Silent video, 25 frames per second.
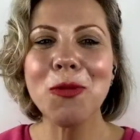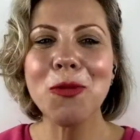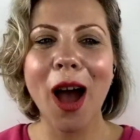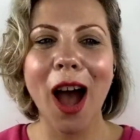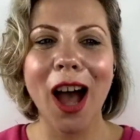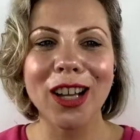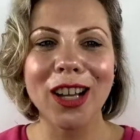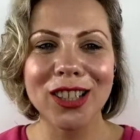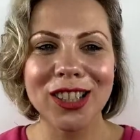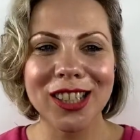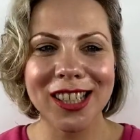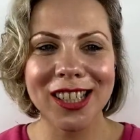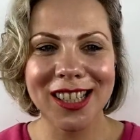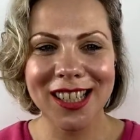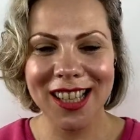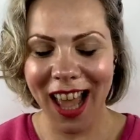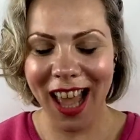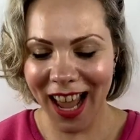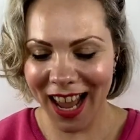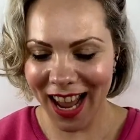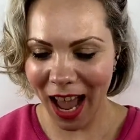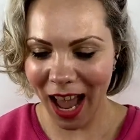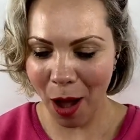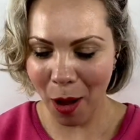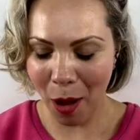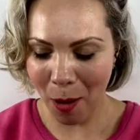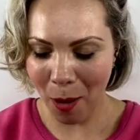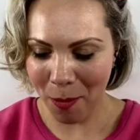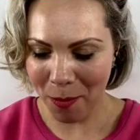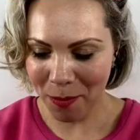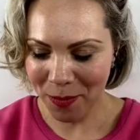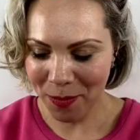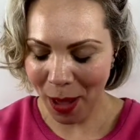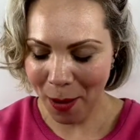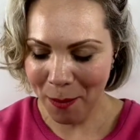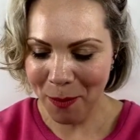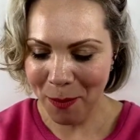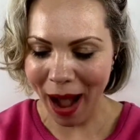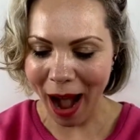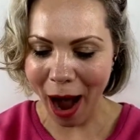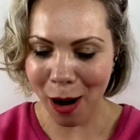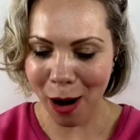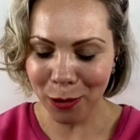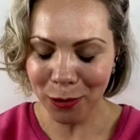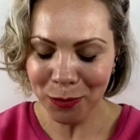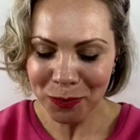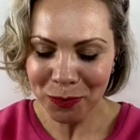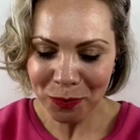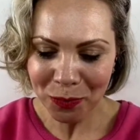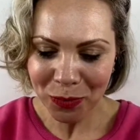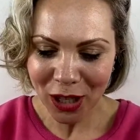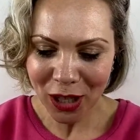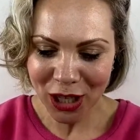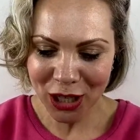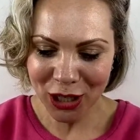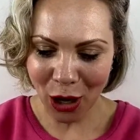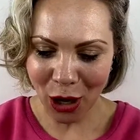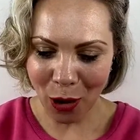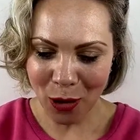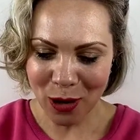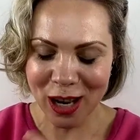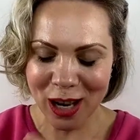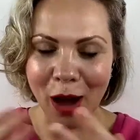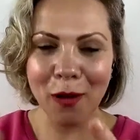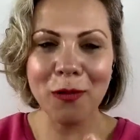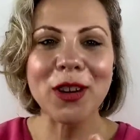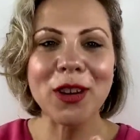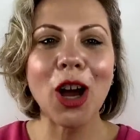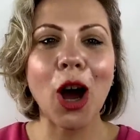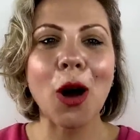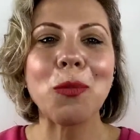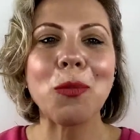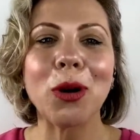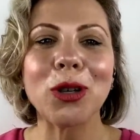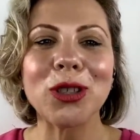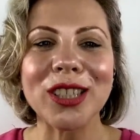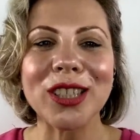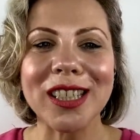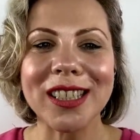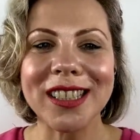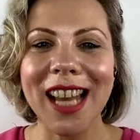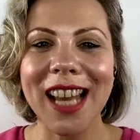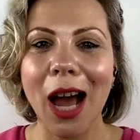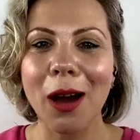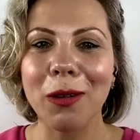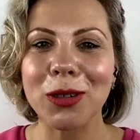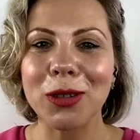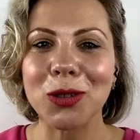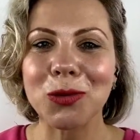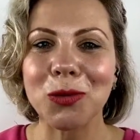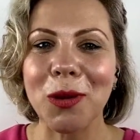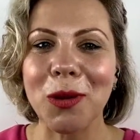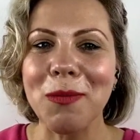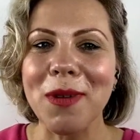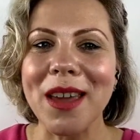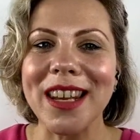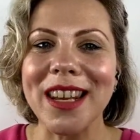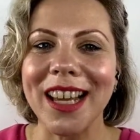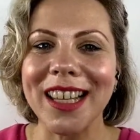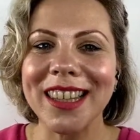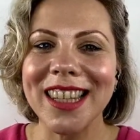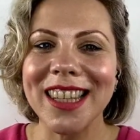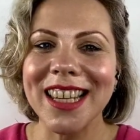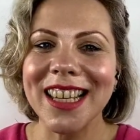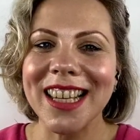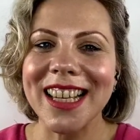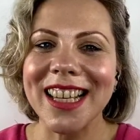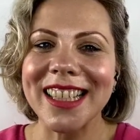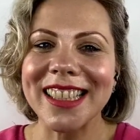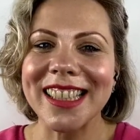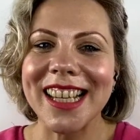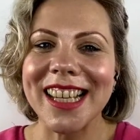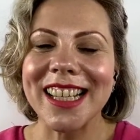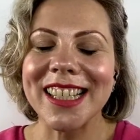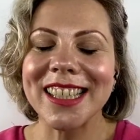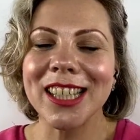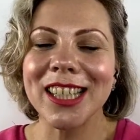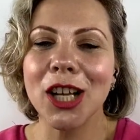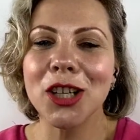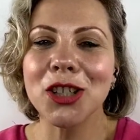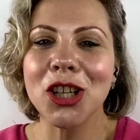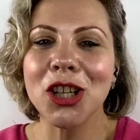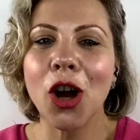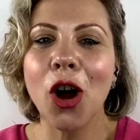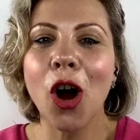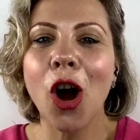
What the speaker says: much, isn't there, about loving our bodies now as women. I think it's such a